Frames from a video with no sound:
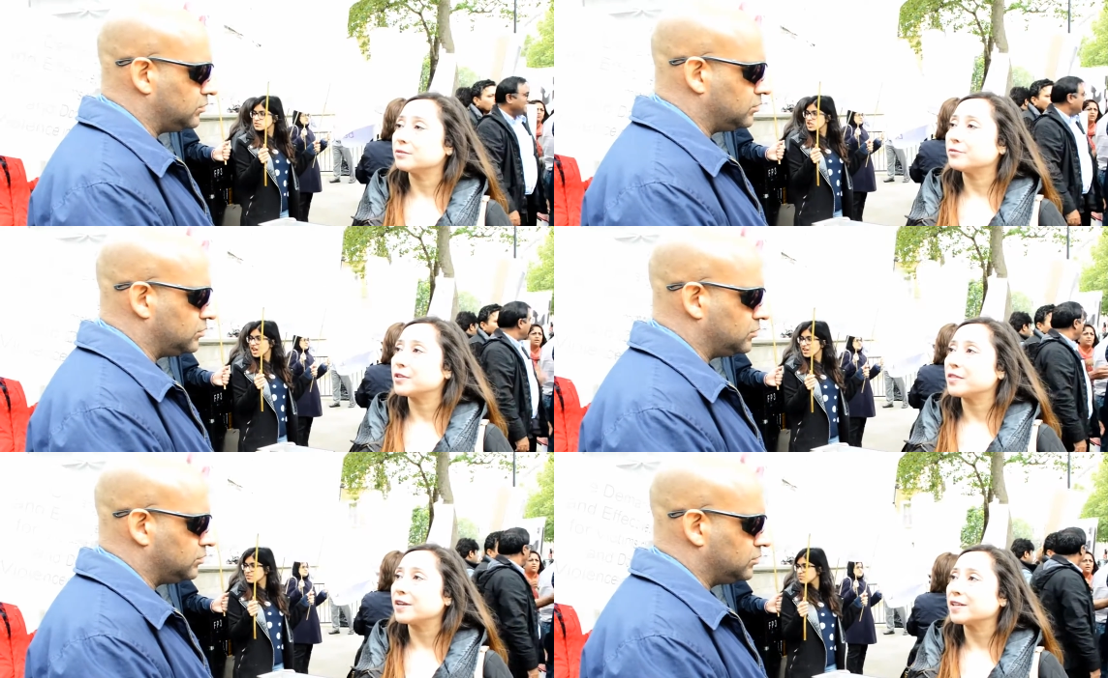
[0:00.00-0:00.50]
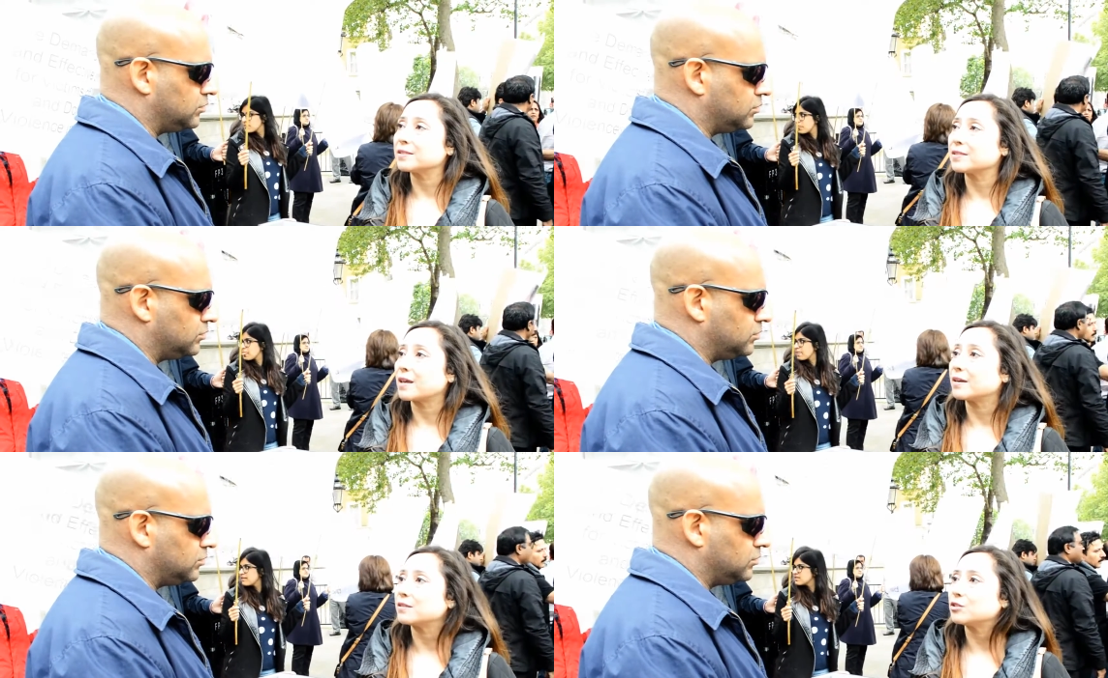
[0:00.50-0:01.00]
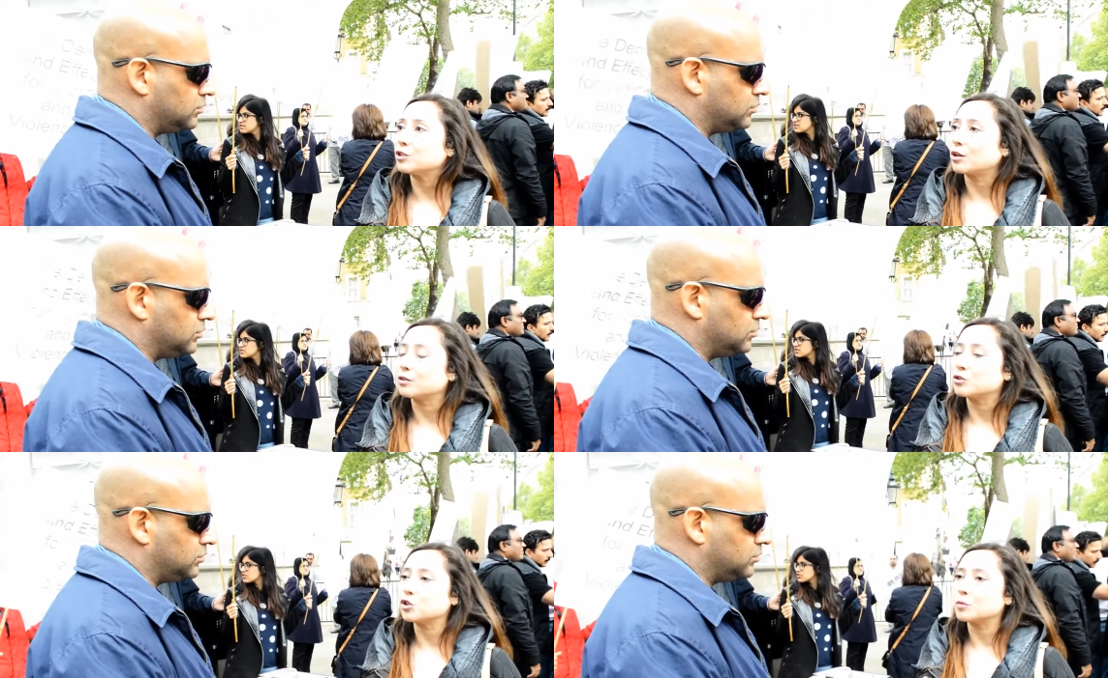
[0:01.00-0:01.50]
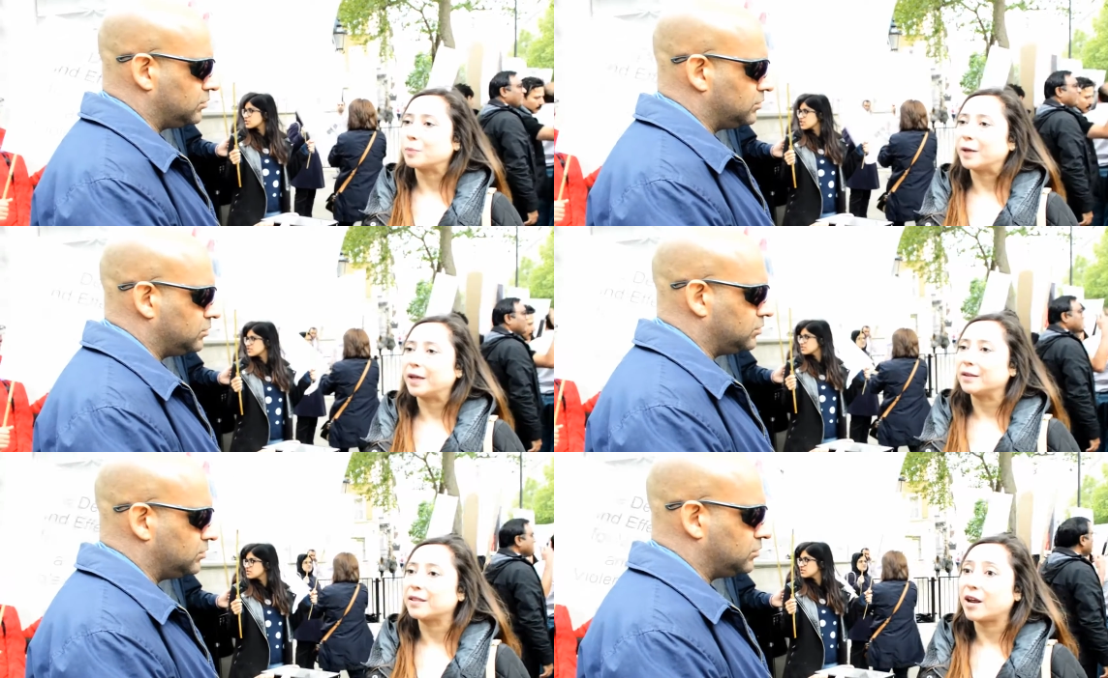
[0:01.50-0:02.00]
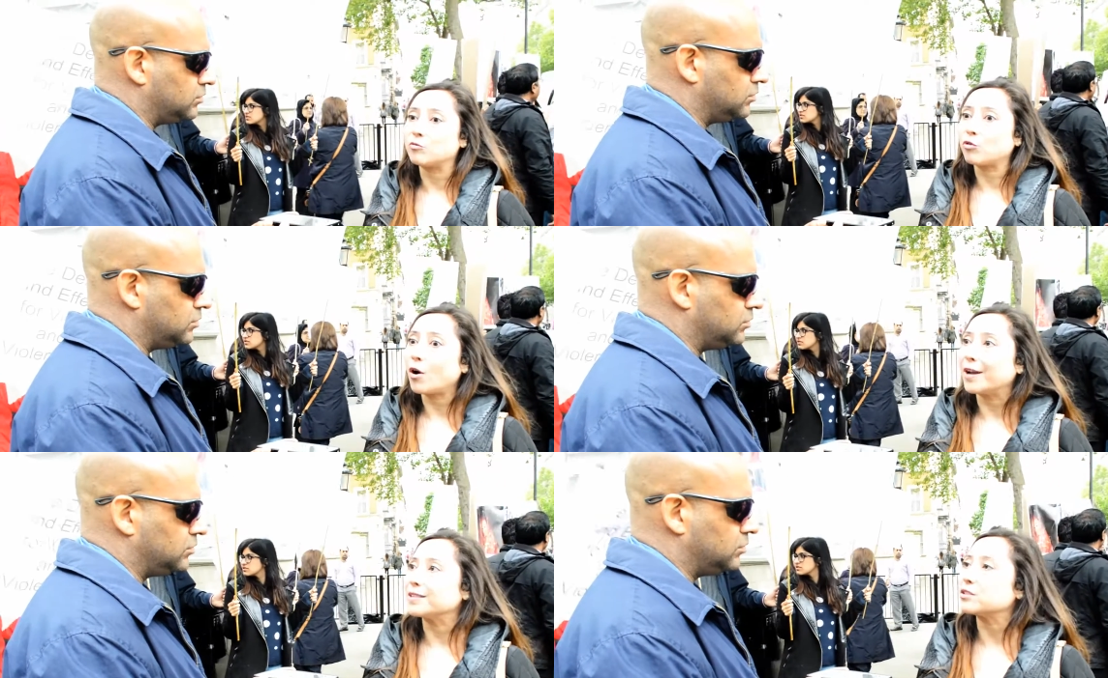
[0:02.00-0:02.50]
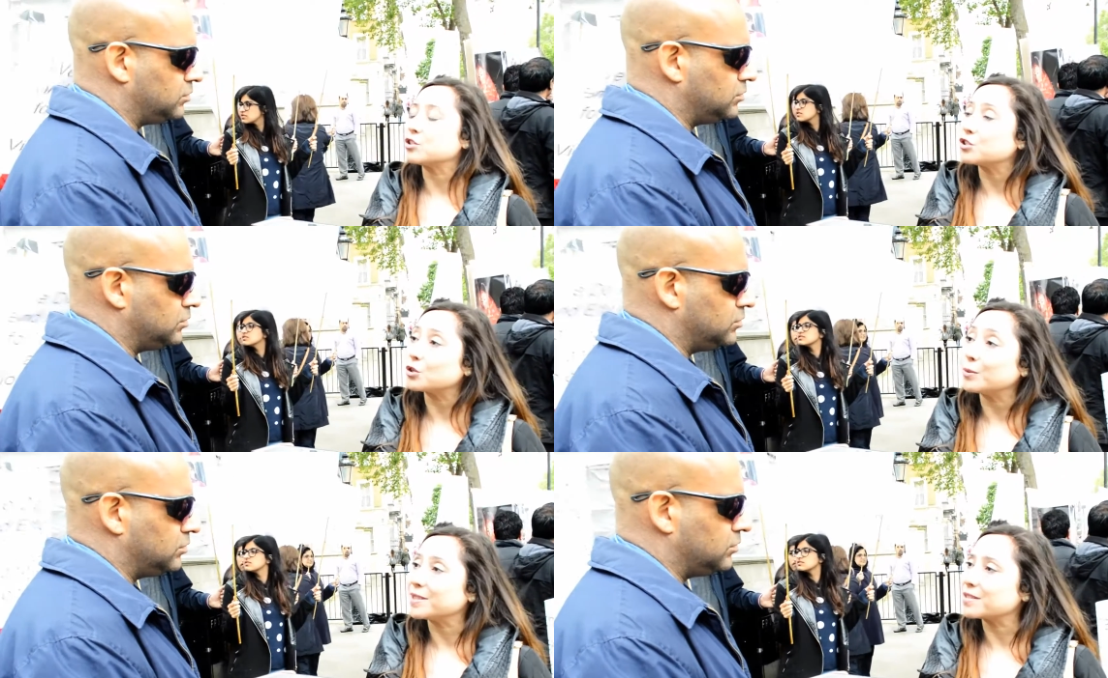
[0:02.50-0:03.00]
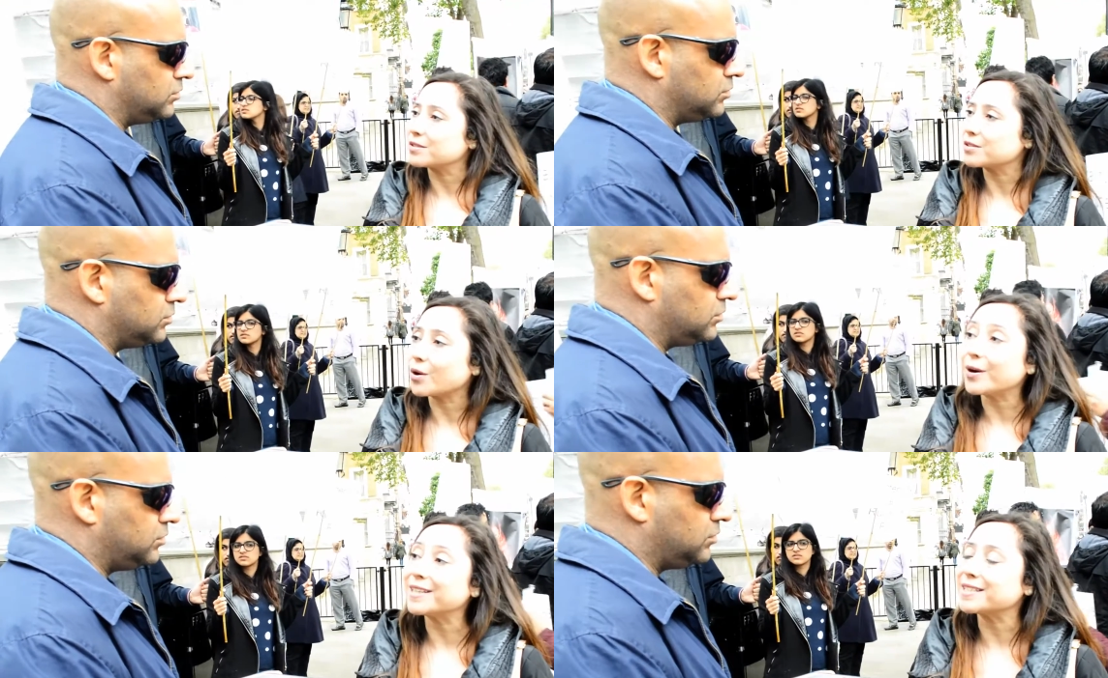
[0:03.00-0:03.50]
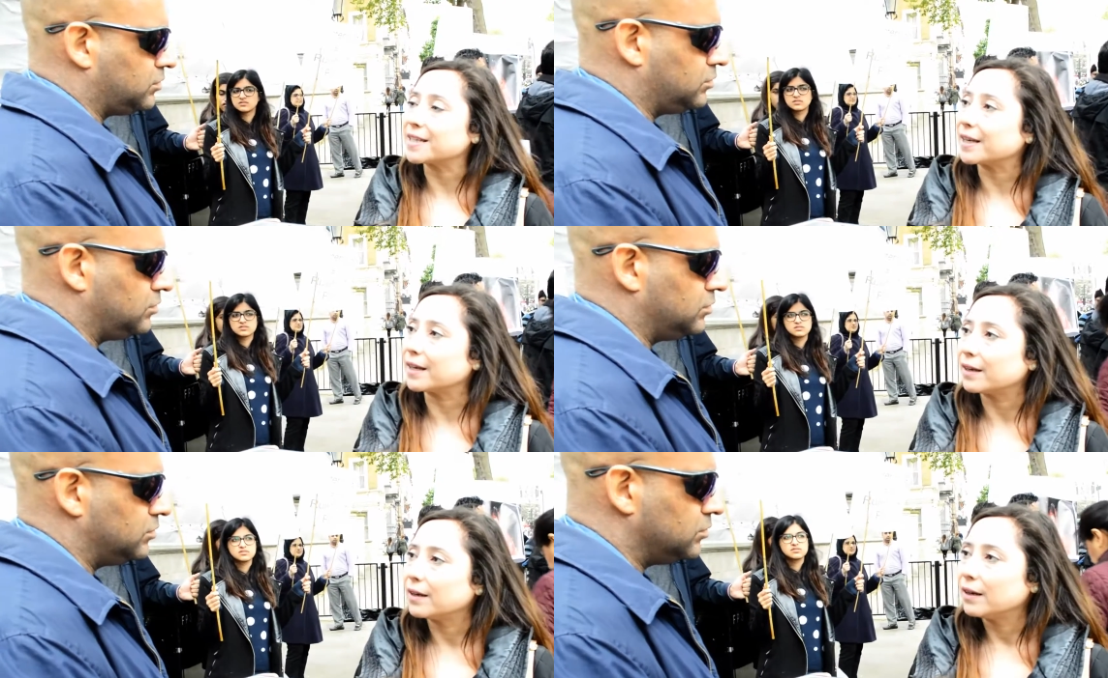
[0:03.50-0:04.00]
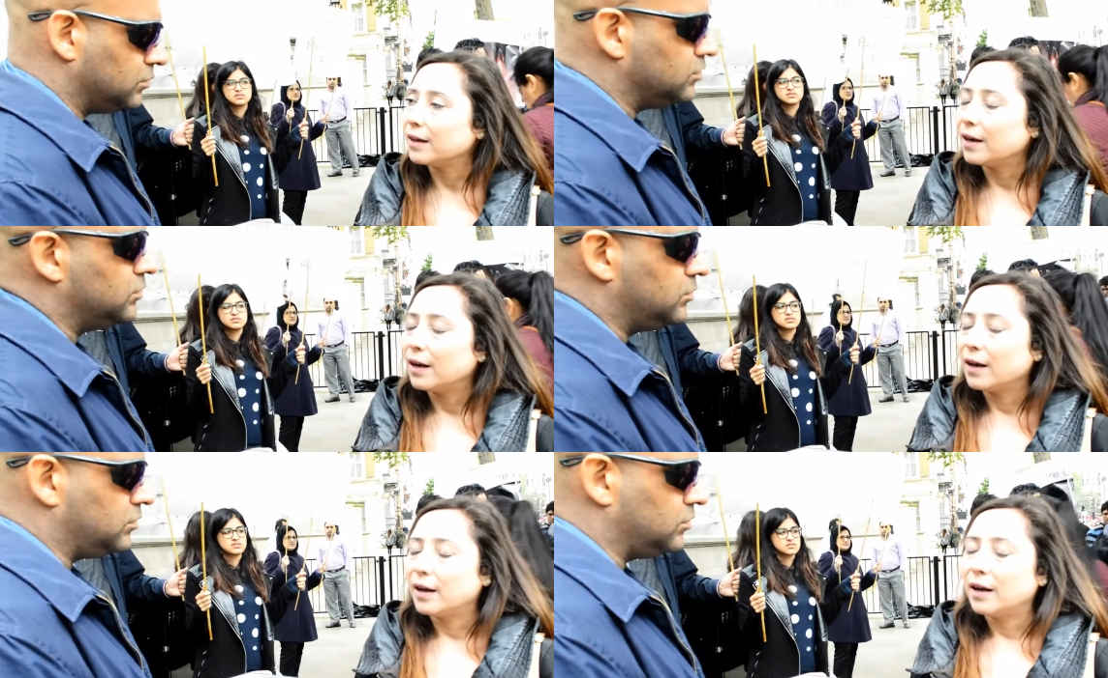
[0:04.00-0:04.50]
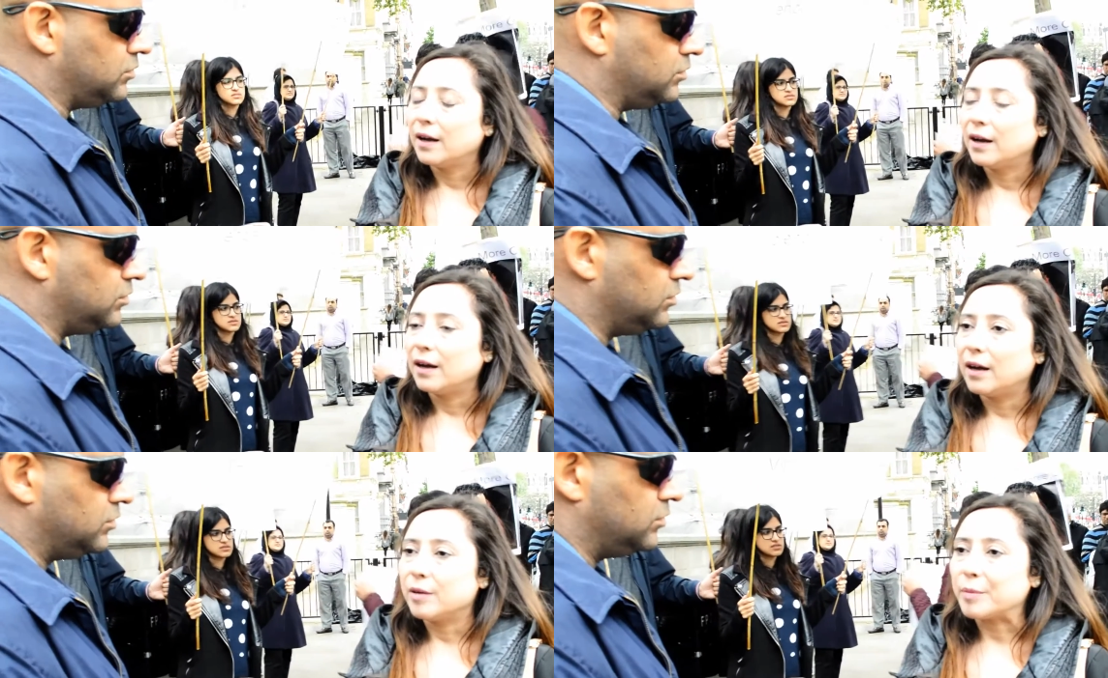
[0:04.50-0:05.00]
Speaker 1: for things that you know should be their rights to do in society. Um,